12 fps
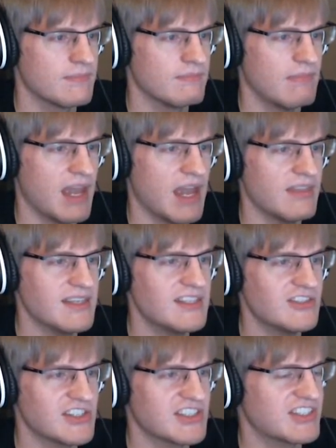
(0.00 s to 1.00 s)
Man, this is
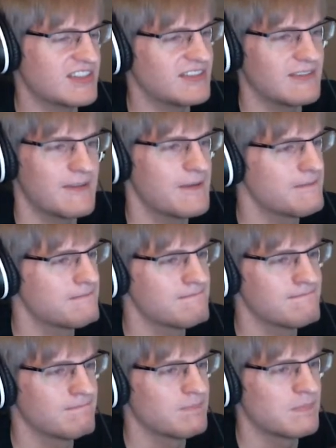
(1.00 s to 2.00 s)
just,
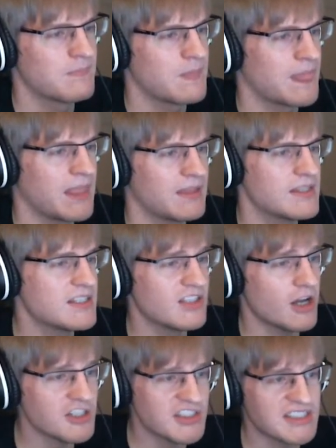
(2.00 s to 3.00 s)
this is
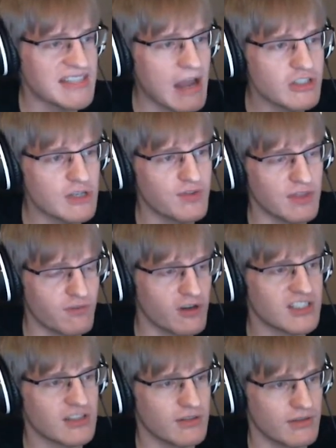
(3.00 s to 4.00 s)
not just nostalgic for the
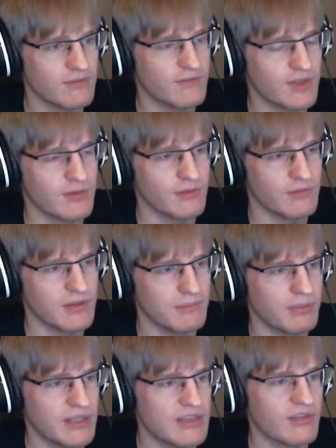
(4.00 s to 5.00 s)
first, for the
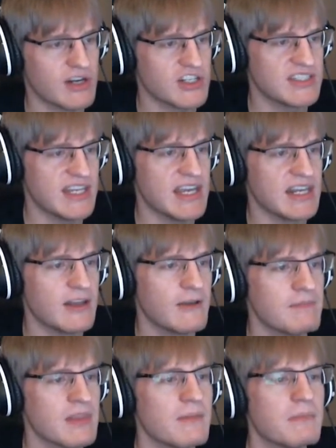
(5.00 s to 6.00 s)
playthrough I just did,
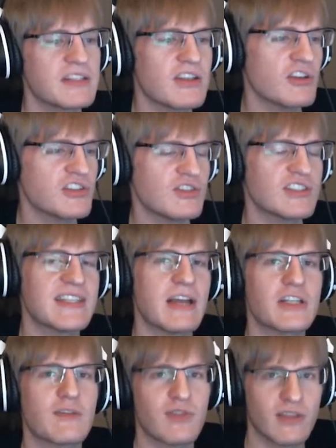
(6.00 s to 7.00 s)
but it's also
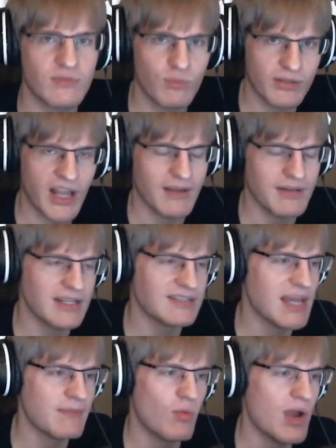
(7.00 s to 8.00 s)
nostalgic for the time I did the
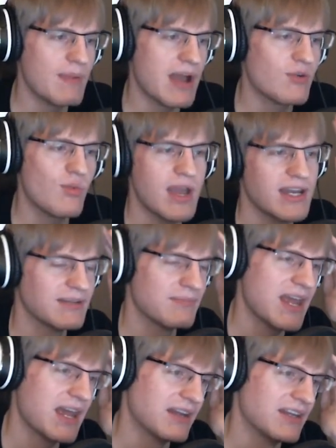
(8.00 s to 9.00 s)
demo way back when, and
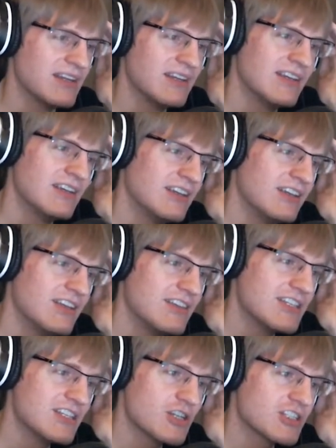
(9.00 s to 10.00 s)
man,
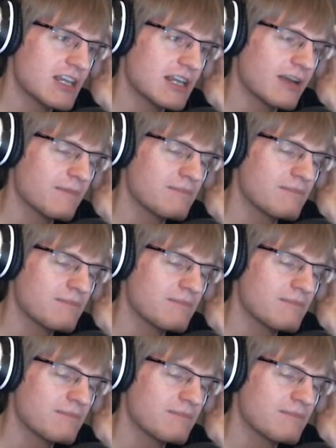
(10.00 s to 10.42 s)
this is just like